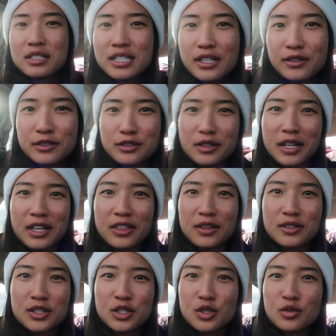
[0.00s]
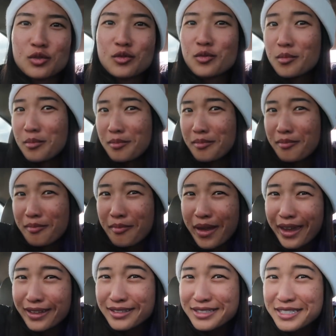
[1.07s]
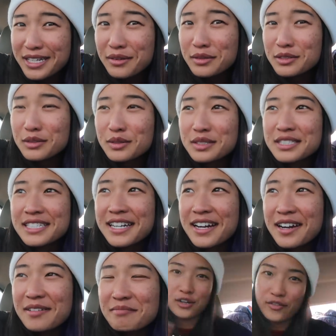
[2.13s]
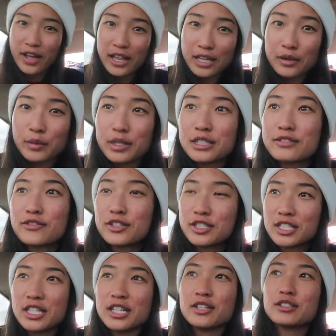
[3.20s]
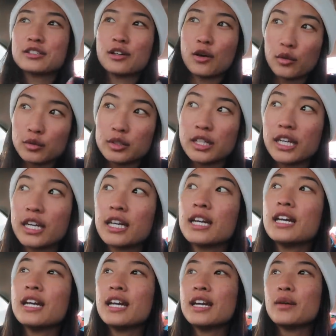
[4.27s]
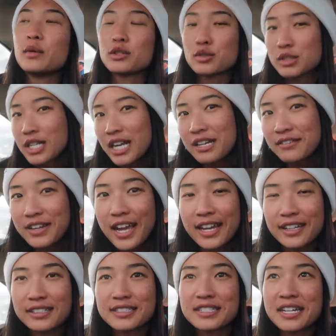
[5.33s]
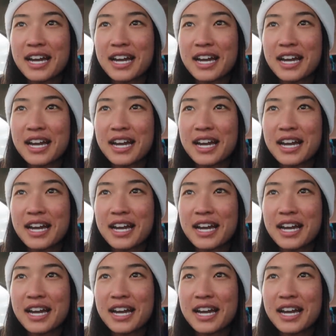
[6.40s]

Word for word: would say those are like the two main ski resorts here. Deer Valley was for skiers only, which was kind of nice.